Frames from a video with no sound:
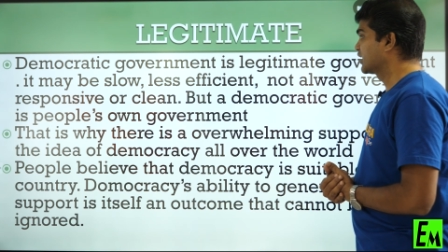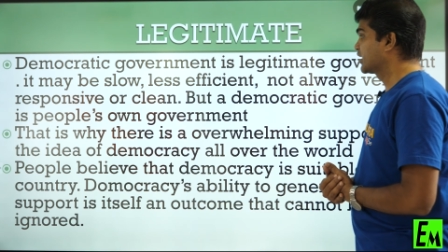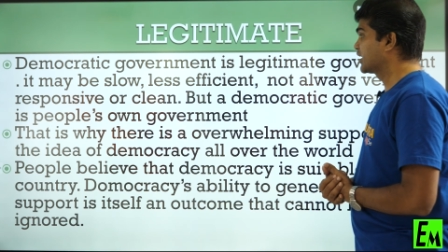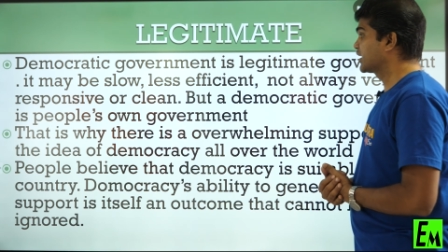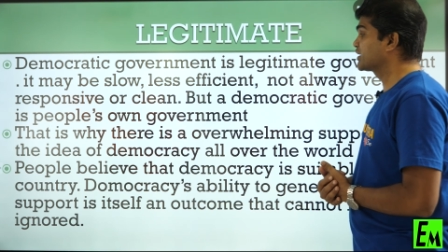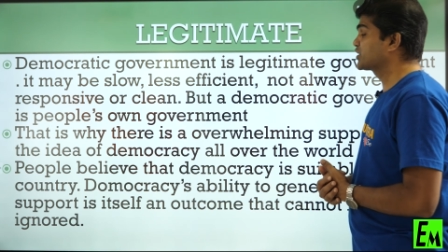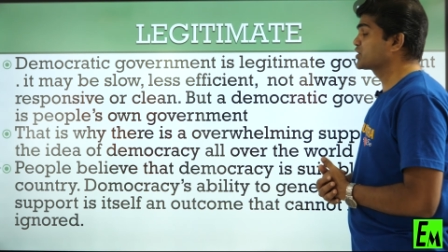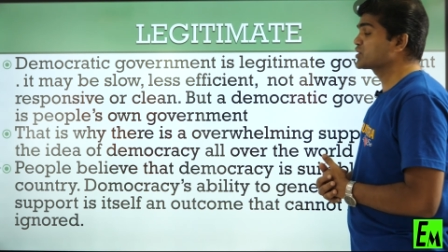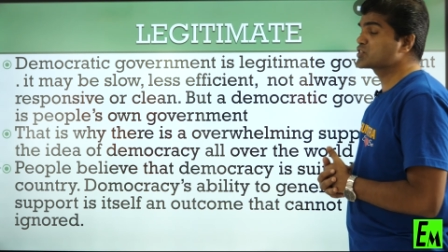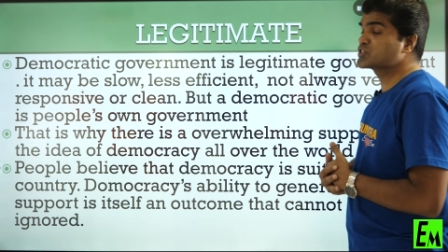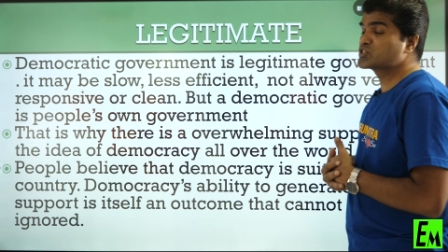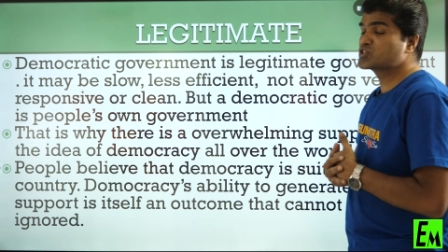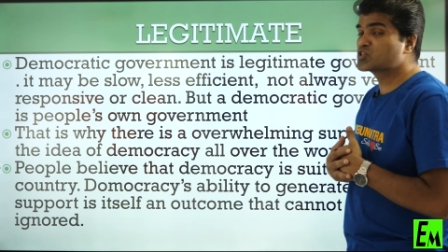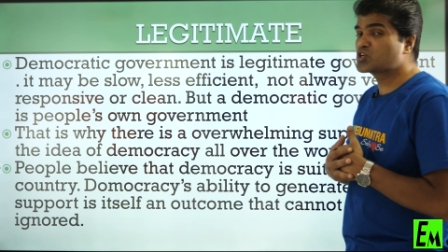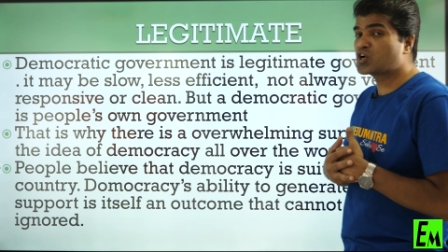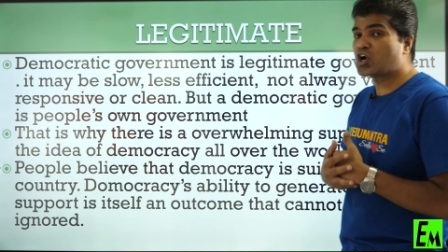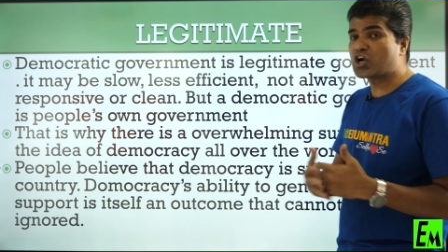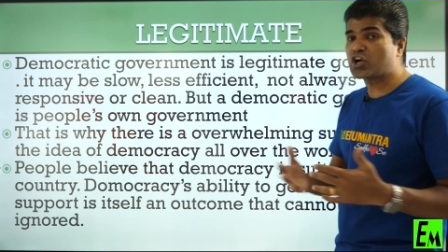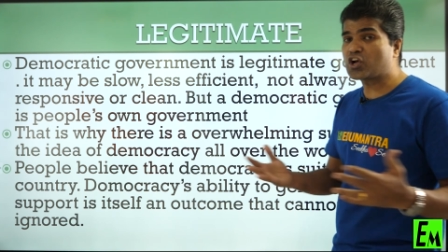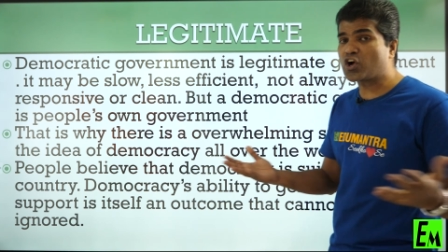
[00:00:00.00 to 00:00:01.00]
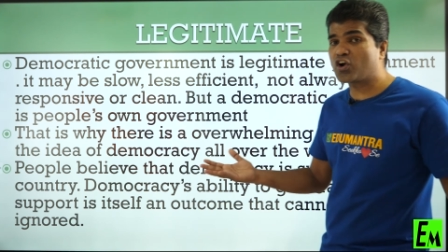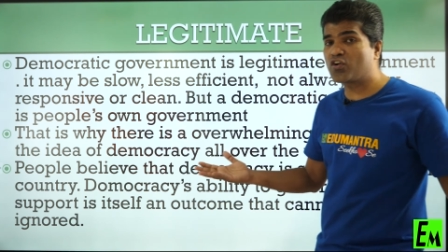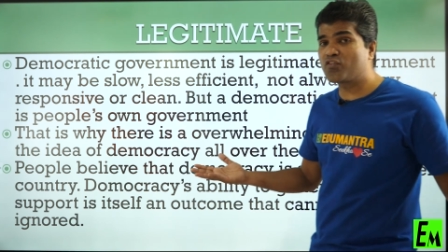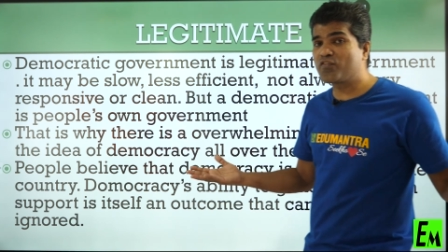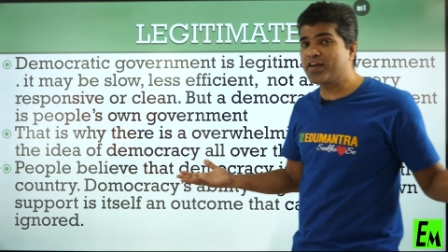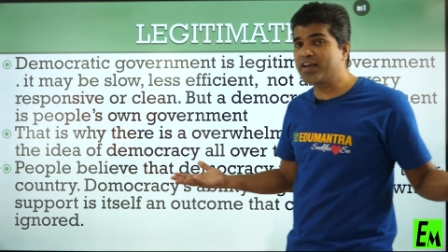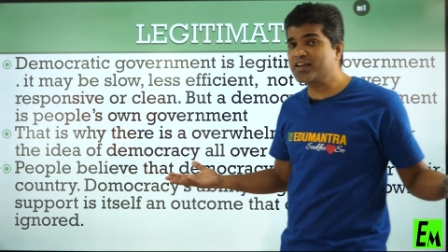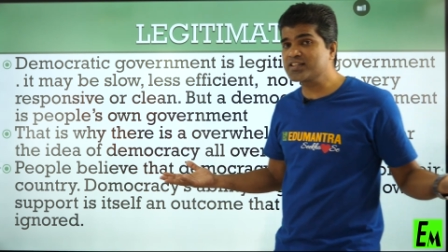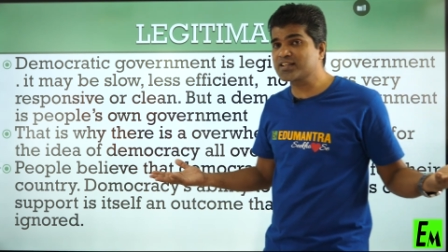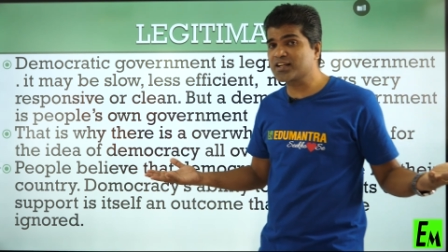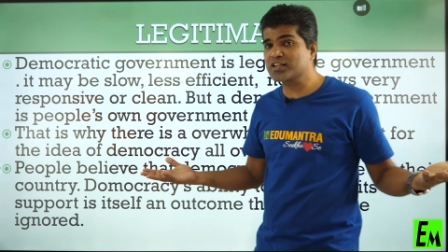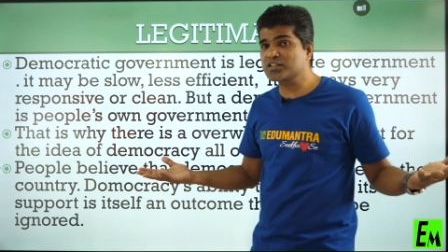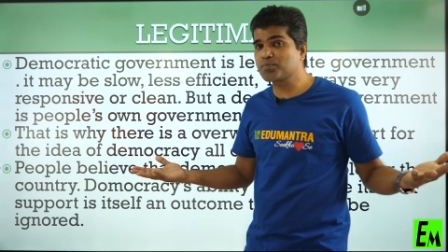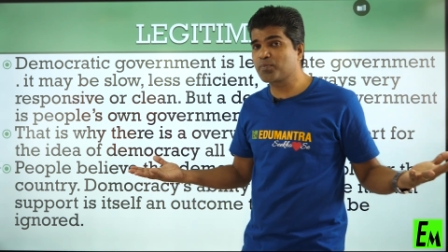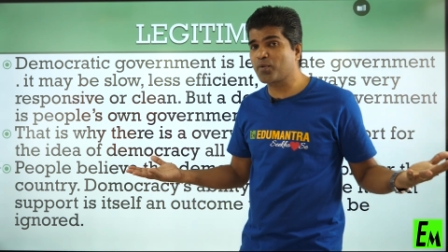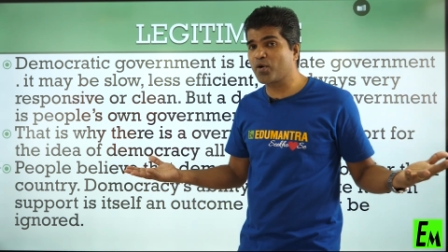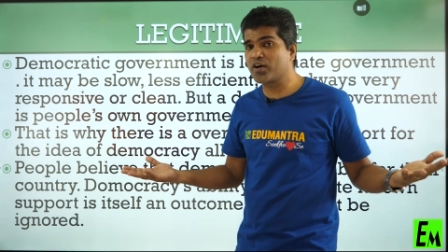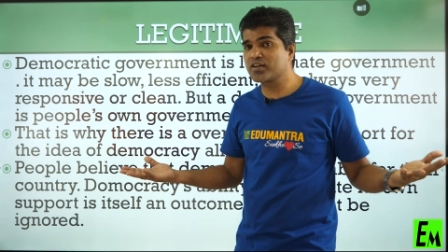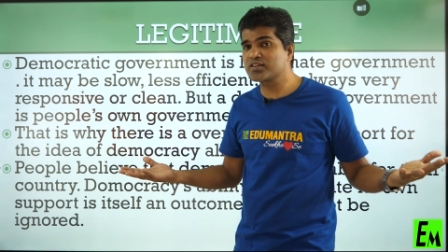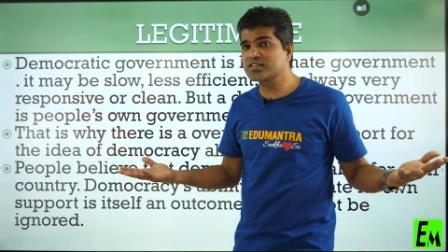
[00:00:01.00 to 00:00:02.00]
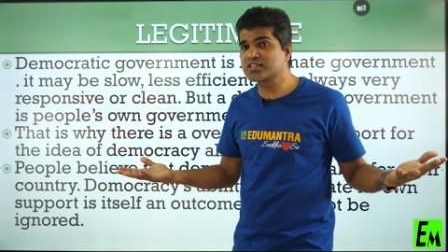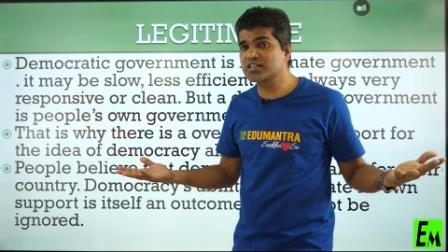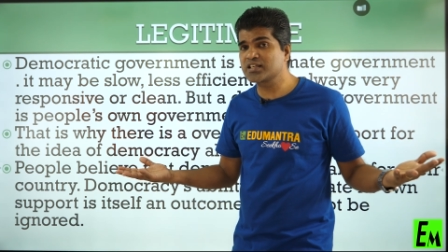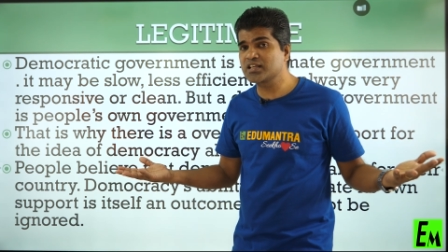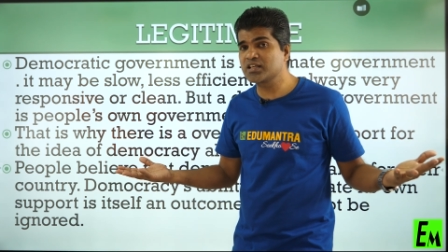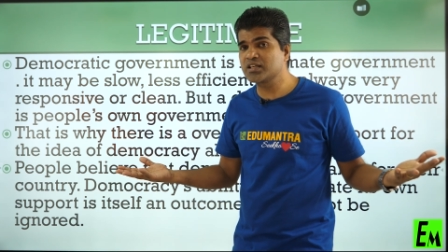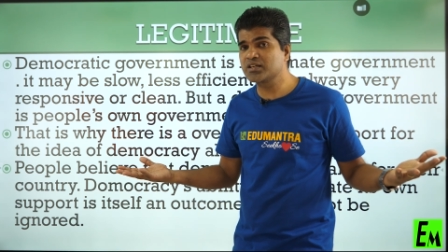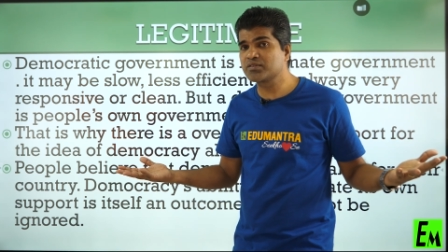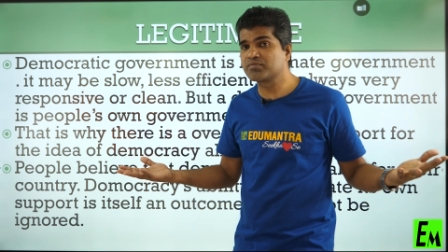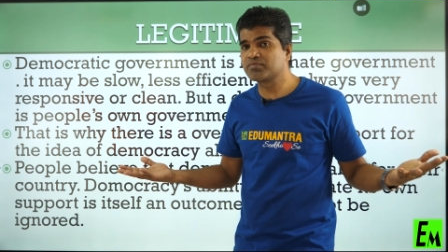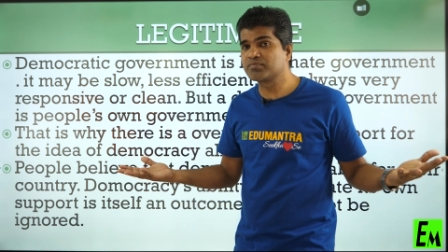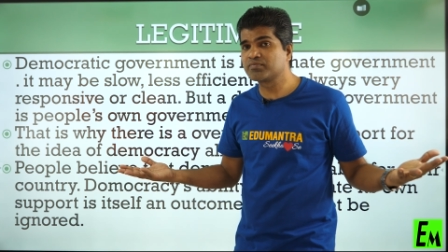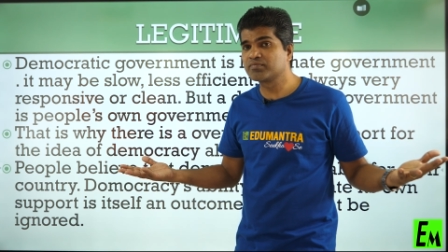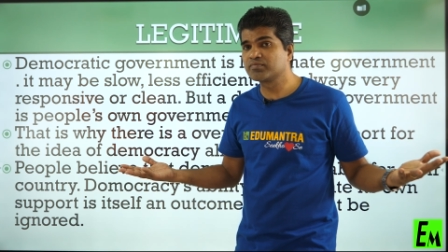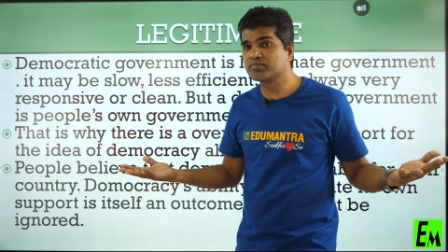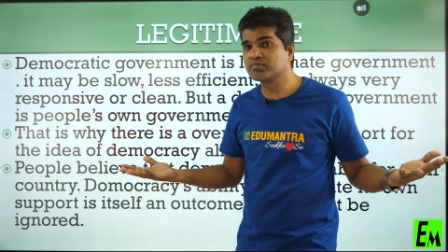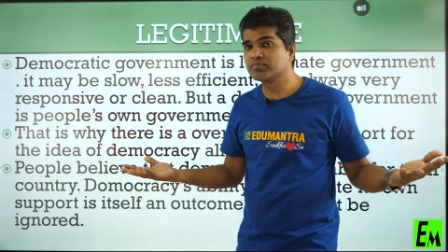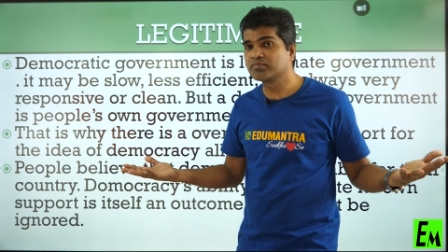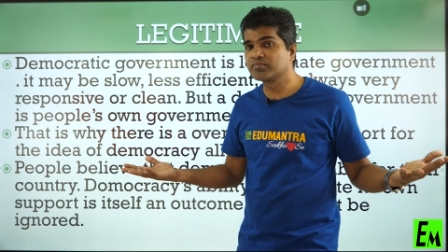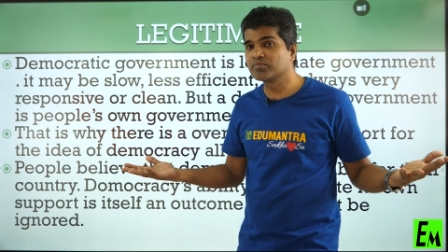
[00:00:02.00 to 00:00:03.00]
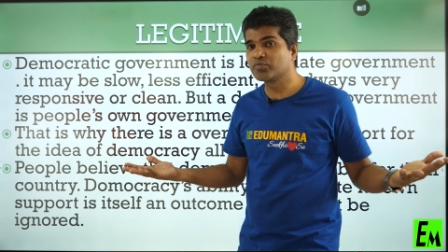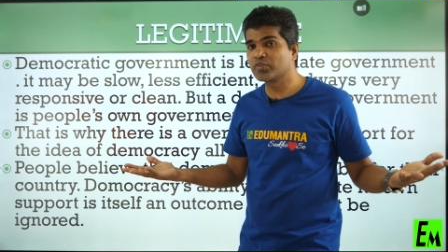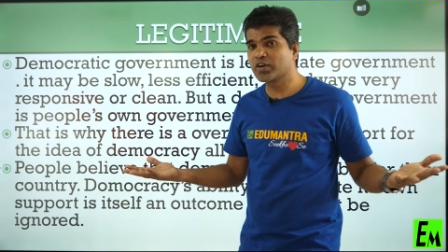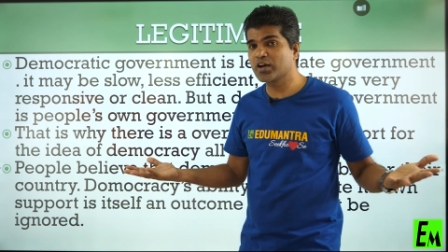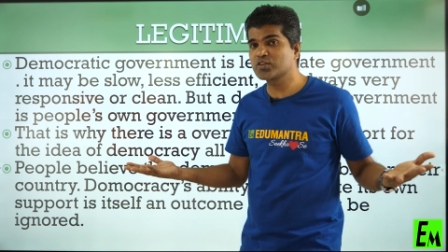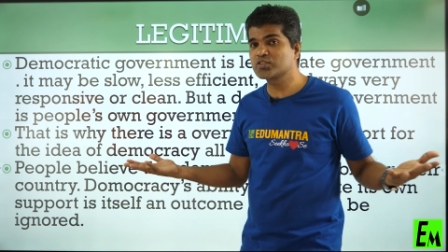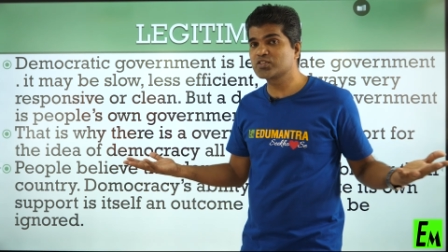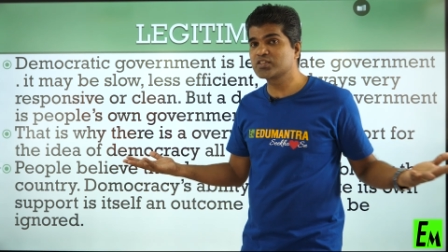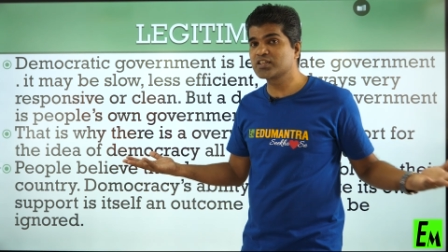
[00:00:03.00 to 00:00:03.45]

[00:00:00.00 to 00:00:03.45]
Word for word: it is not always responsive. We have